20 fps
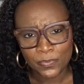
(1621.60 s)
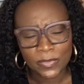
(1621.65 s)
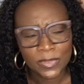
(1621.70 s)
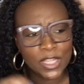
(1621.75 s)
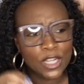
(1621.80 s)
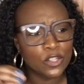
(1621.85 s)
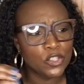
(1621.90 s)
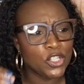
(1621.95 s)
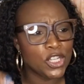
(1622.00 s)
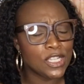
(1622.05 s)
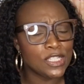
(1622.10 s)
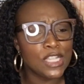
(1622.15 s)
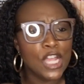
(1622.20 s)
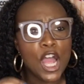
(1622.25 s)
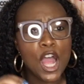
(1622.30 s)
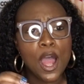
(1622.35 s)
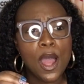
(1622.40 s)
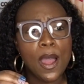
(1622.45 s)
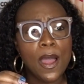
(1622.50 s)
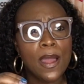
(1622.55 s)
They're just
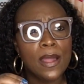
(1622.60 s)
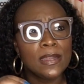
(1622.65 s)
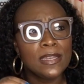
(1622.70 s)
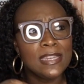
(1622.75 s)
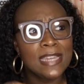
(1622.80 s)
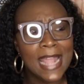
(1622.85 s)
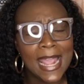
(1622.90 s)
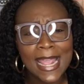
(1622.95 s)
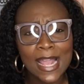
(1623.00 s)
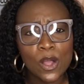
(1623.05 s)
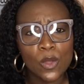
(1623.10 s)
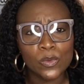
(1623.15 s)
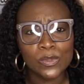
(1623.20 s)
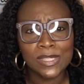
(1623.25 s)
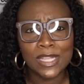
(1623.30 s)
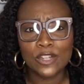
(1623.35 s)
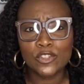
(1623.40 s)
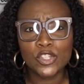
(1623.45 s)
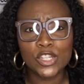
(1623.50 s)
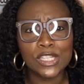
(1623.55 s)
nails.
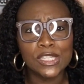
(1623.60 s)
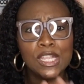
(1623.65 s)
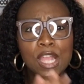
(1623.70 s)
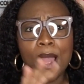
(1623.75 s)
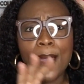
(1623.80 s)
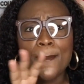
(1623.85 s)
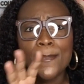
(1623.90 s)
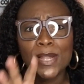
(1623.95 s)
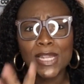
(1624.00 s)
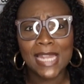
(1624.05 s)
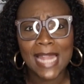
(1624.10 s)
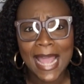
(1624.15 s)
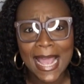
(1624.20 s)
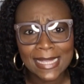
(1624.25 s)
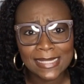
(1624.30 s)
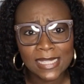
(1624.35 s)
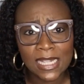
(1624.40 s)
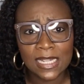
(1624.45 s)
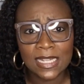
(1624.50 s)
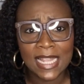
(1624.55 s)
They're just
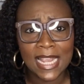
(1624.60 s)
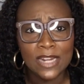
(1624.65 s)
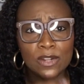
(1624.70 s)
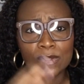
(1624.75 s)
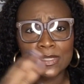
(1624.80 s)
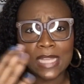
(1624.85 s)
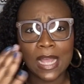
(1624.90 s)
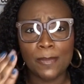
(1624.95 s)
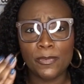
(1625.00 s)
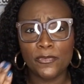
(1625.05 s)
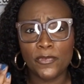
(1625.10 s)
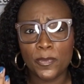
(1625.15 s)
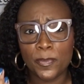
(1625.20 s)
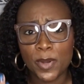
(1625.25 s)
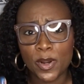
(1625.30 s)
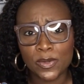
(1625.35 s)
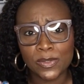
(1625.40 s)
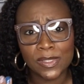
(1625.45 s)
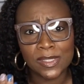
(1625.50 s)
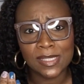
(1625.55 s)
plastic laid on top of a
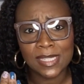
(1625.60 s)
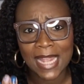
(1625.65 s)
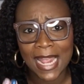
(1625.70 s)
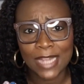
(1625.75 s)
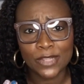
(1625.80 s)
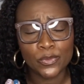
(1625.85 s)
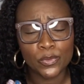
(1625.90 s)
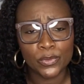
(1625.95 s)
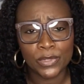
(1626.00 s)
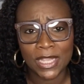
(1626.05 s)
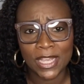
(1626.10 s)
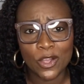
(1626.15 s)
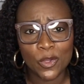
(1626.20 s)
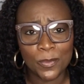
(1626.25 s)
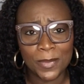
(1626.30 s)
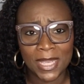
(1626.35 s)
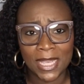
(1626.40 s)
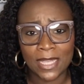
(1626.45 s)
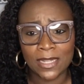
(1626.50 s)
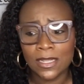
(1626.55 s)
person's natural nail
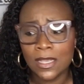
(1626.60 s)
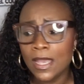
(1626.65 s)
bed.